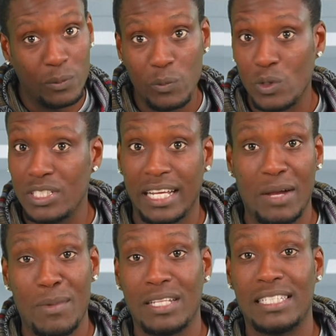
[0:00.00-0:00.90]
we'll check
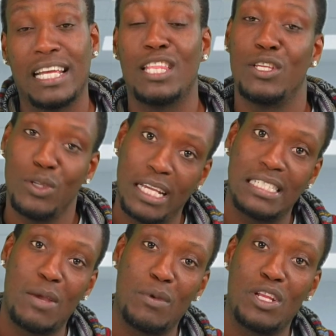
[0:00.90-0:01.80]
them out together. You
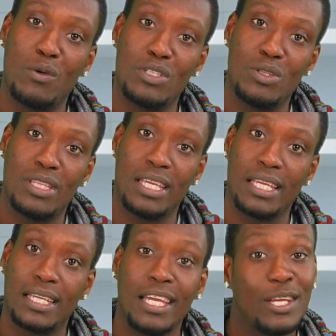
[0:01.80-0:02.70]
guys let me know what you
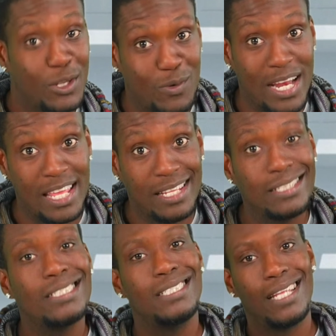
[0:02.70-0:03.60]
think. You ready?
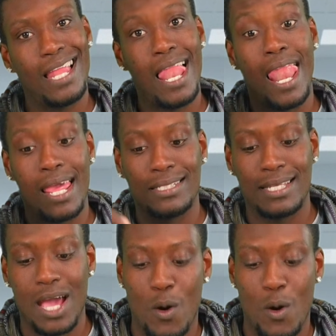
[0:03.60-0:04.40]
Let's go.